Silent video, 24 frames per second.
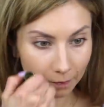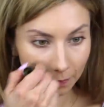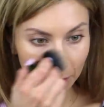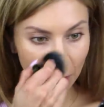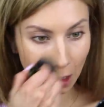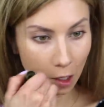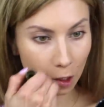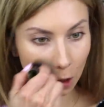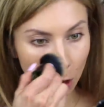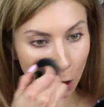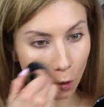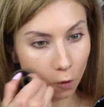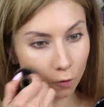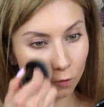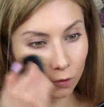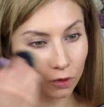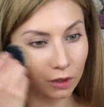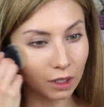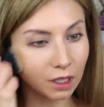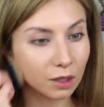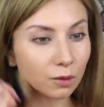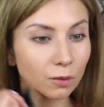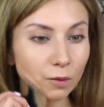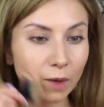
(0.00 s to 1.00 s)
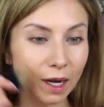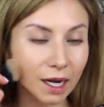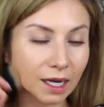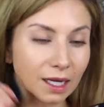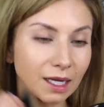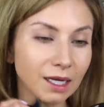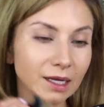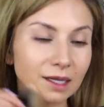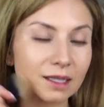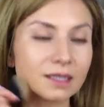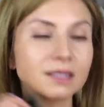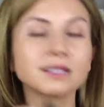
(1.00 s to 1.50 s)
Not overly
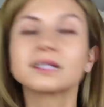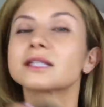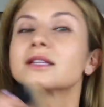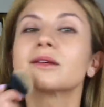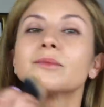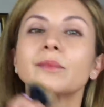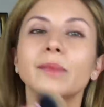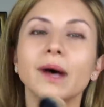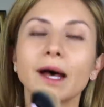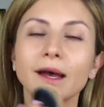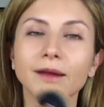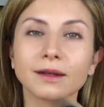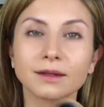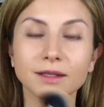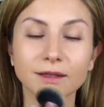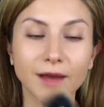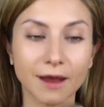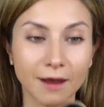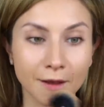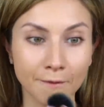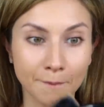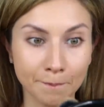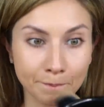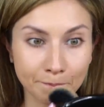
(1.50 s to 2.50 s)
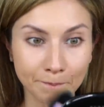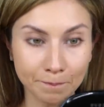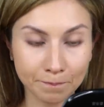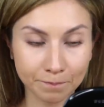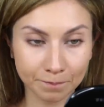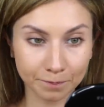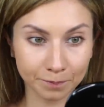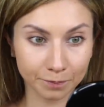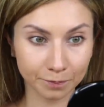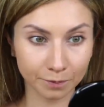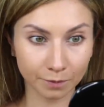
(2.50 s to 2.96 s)
radiant, but um,